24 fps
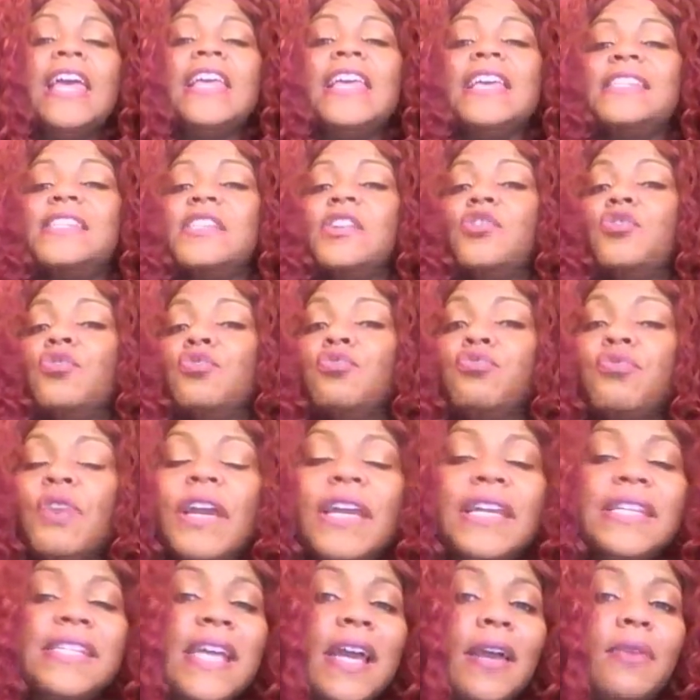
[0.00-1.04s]
It's a
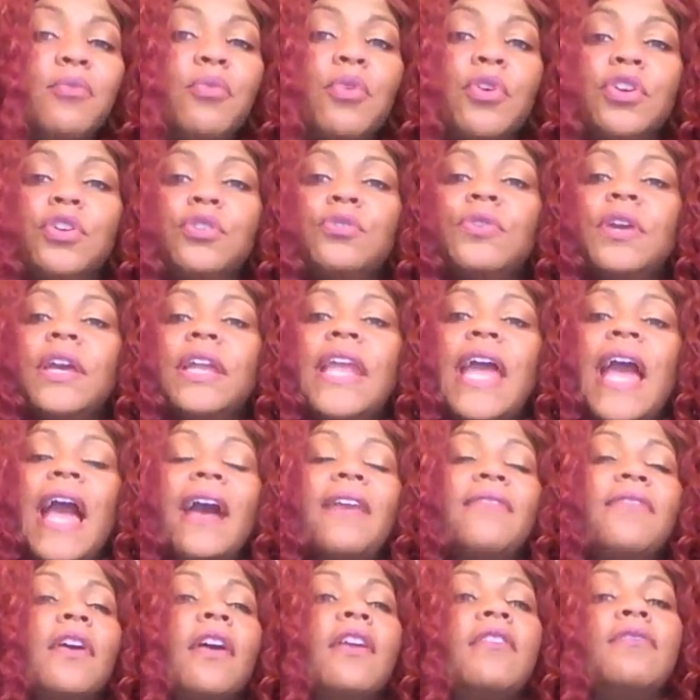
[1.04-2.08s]
great time where you could
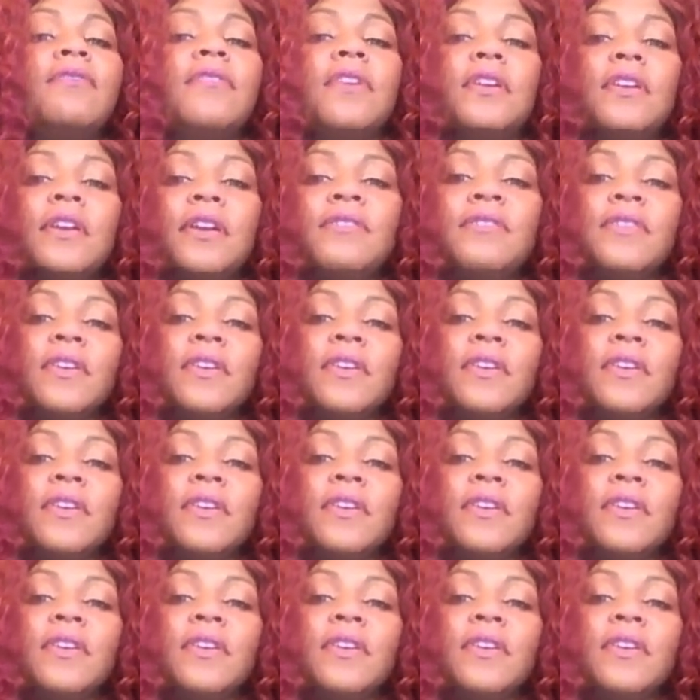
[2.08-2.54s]
have a very,